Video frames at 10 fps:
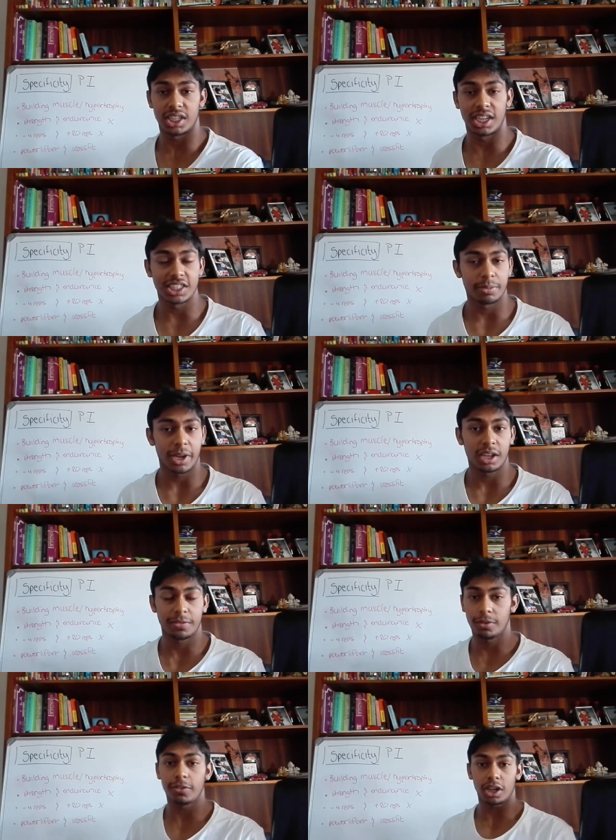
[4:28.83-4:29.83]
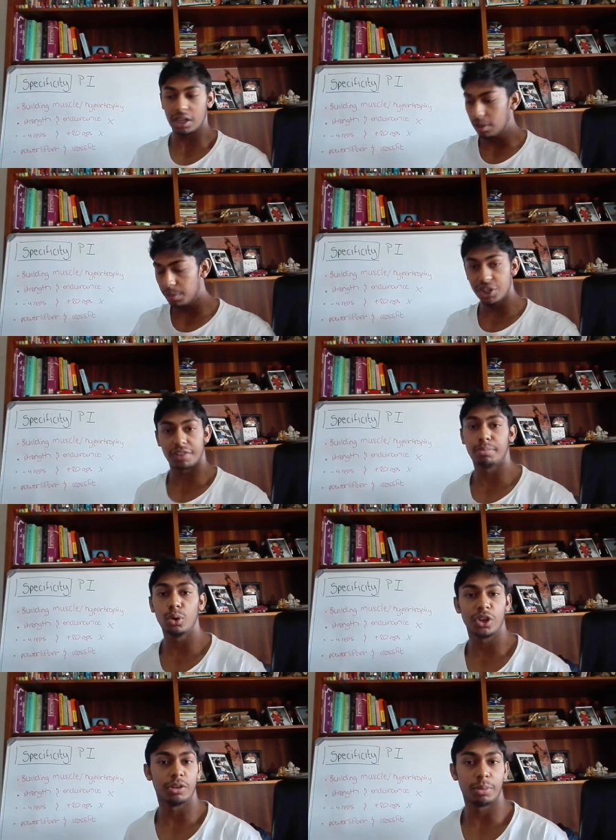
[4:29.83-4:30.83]
It doesn't matter if you've got a piece of
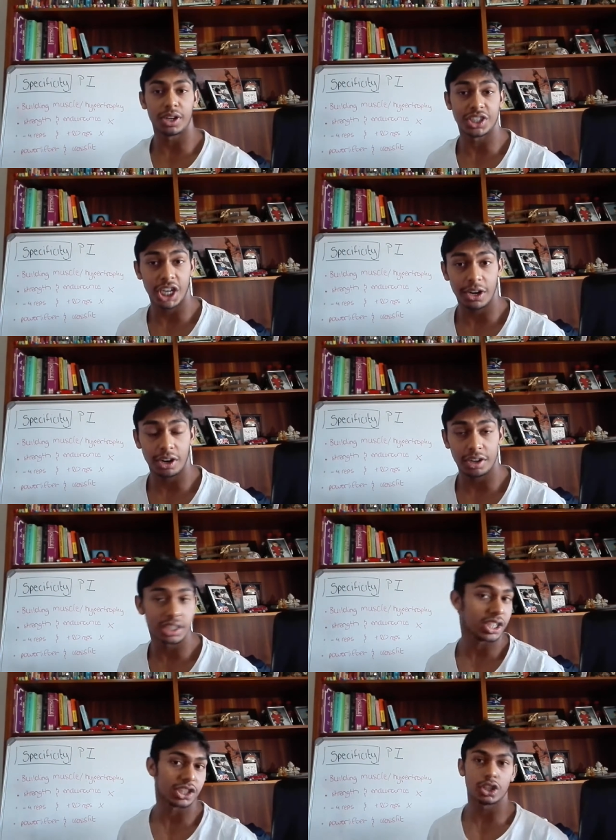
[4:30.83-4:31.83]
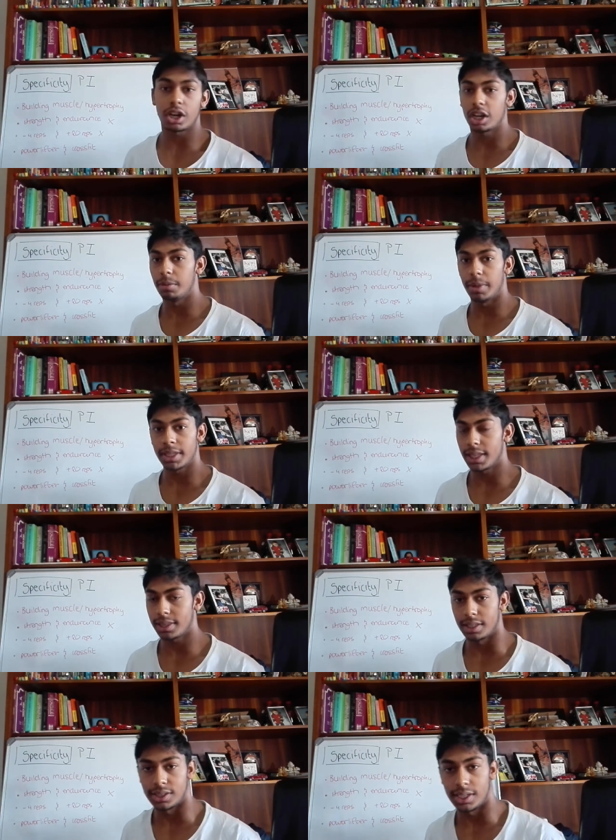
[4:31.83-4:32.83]
poo and you put a cherry on it, it's not going to make that
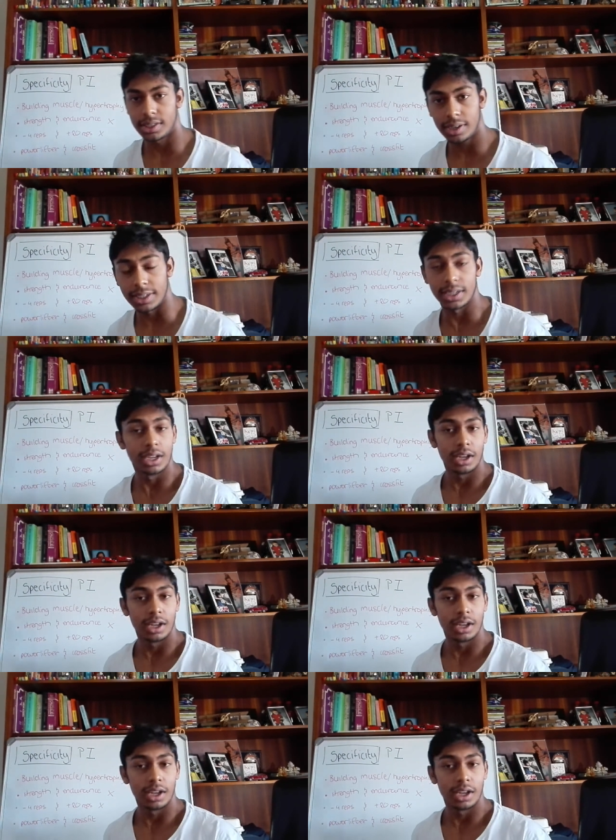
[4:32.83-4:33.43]
thing taste great.